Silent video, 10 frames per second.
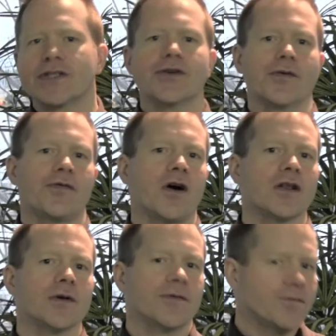you to
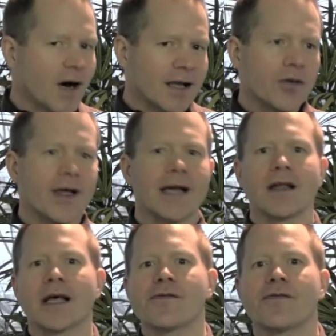follow it. Follow that
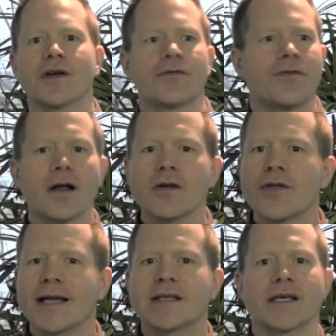life fit. Follow
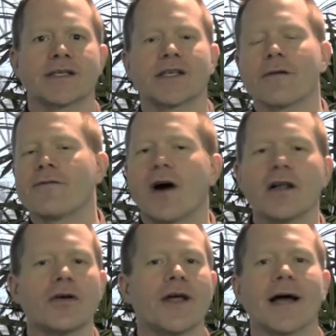that destiny.
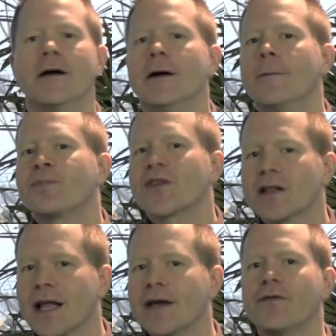Follow that
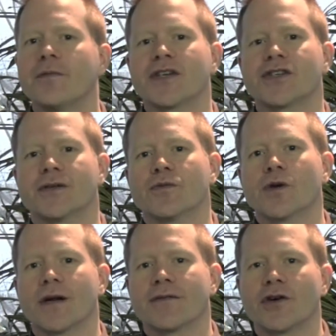life mission,
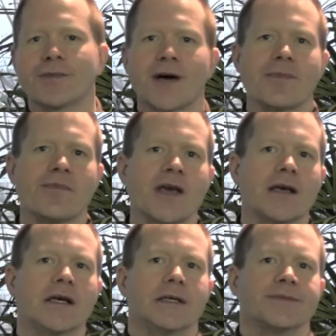whatever it might be.
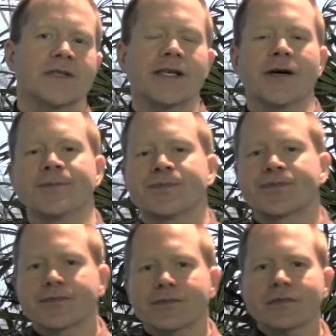
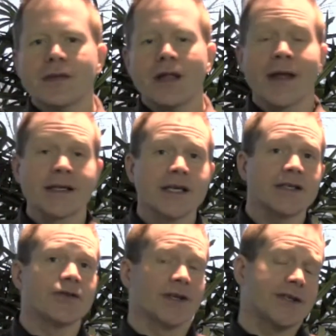That takes
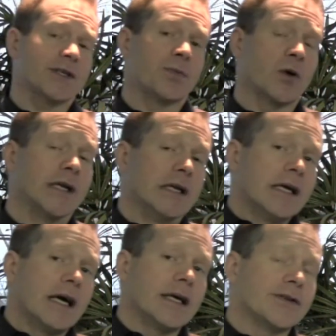us to our sixth point
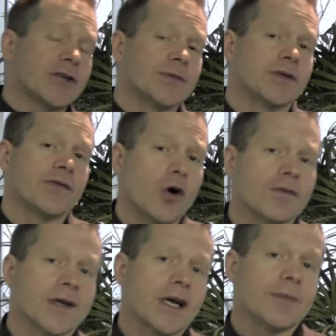in terms of
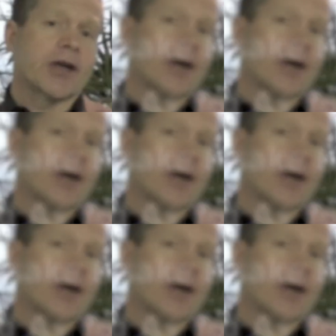overcoming